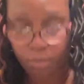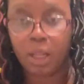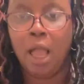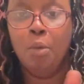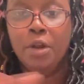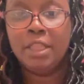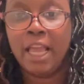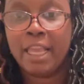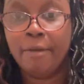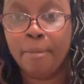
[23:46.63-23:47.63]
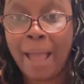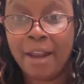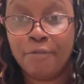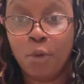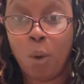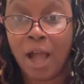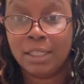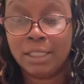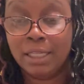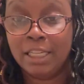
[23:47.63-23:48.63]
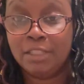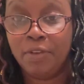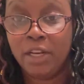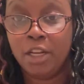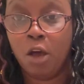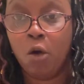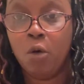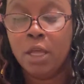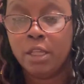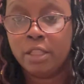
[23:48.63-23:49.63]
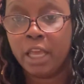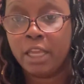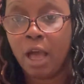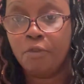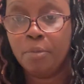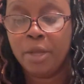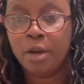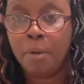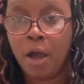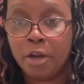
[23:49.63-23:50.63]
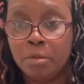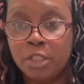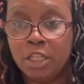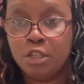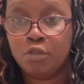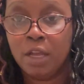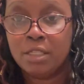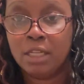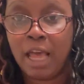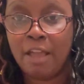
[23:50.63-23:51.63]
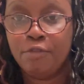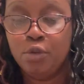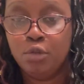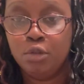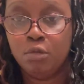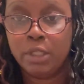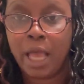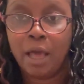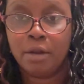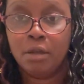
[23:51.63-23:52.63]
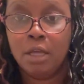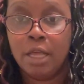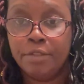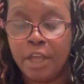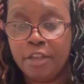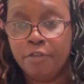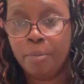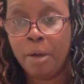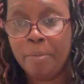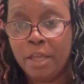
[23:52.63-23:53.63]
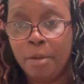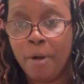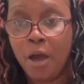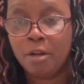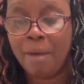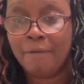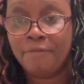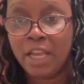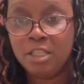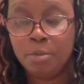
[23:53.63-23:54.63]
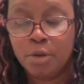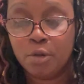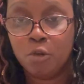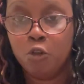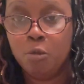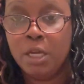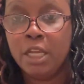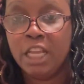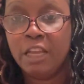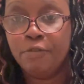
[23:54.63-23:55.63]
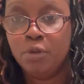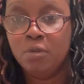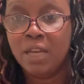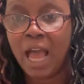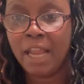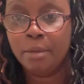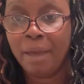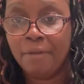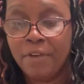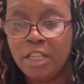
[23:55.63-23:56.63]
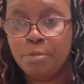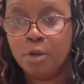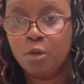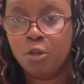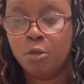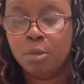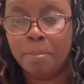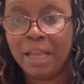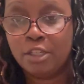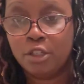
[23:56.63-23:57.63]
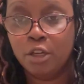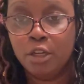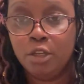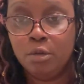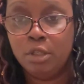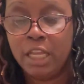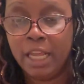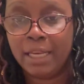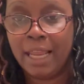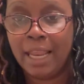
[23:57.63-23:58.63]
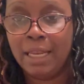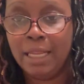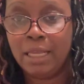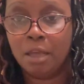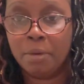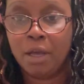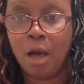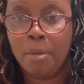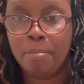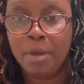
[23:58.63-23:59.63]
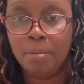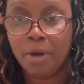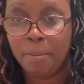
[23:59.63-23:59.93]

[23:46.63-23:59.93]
I want to thank everybody for watching this video. Thank y'all for being a part of Regina's Crazy Life YouTube channel. Thank you for being a part of my Facebook group. If you're not in my Facebook group, make sure you hit that link and become a member of